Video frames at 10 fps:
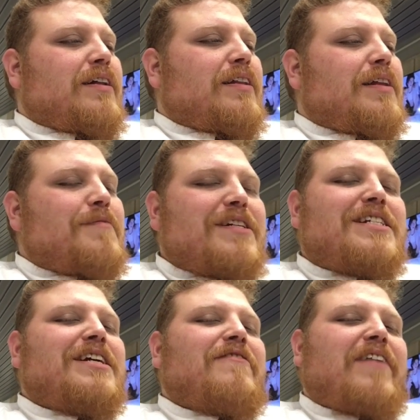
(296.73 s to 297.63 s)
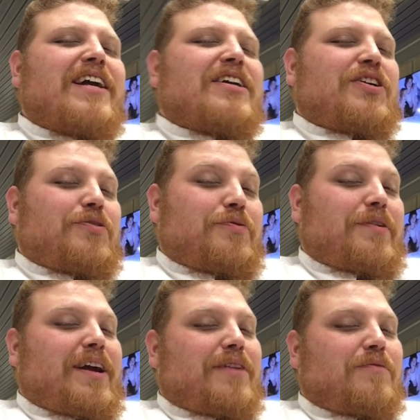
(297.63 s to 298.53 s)
let me see if I can
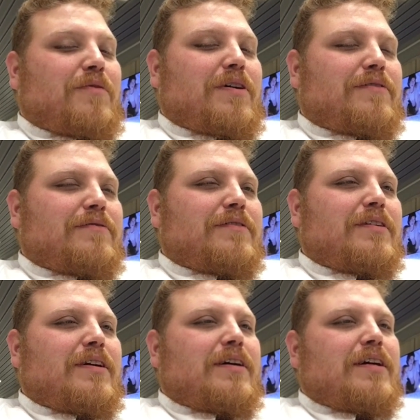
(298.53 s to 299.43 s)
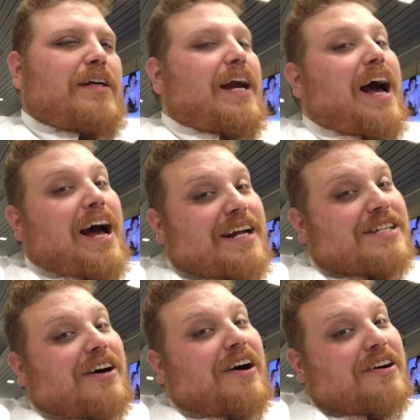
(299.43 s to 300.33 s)
create one. Yeah, it's
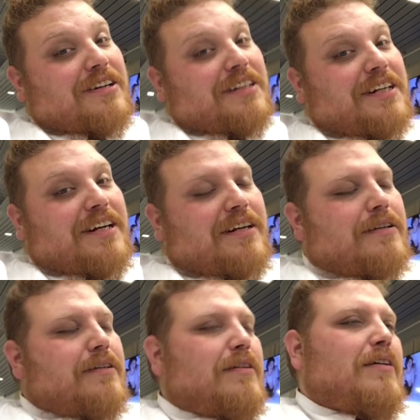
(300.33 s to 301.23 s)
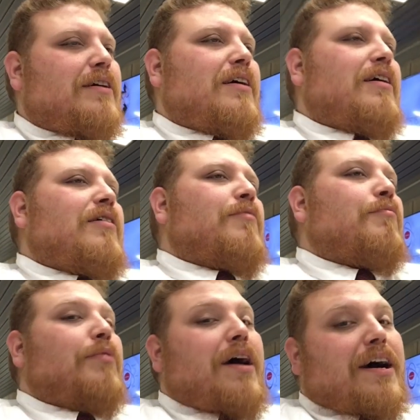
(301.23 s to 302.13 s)
ugly,
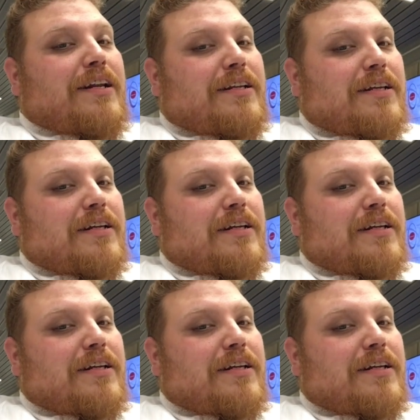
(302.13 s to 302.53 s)
but